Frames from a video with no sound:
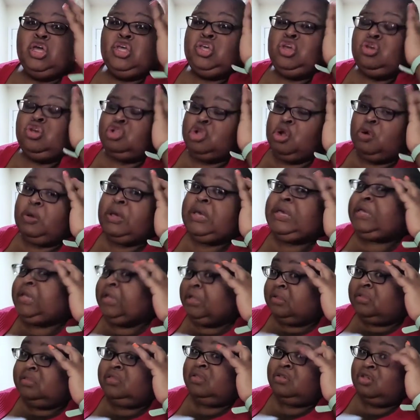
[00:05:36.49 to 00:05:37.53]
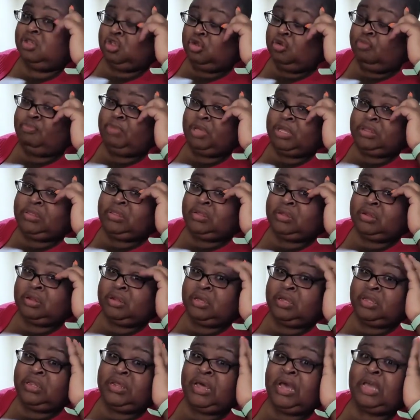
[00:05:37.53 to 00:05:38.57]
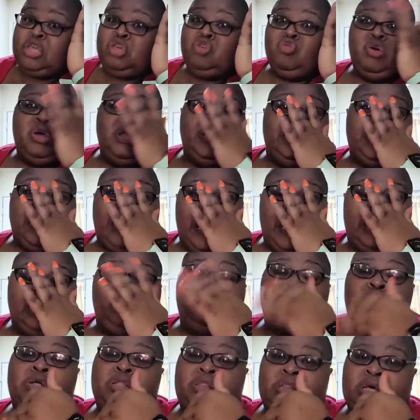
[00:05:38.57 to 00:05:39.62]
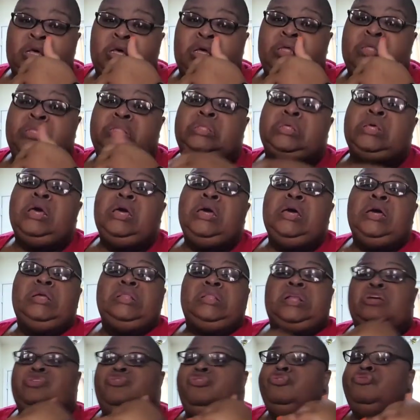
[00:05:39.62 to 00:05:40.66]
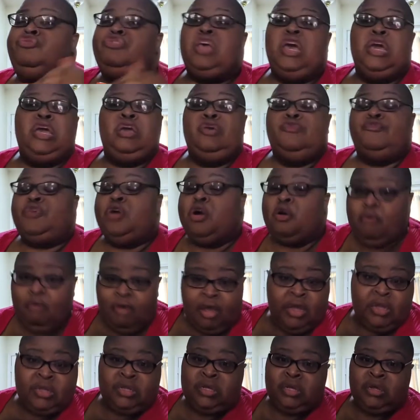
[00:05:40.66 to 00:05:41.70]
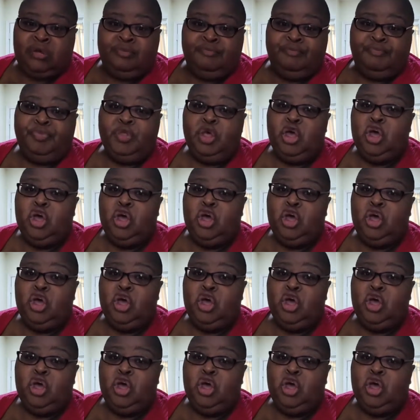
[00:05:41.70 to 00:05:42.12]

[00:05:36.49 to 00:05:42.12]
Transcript: you know it gets to you mentally that you cannot do the things that you've taken for granted.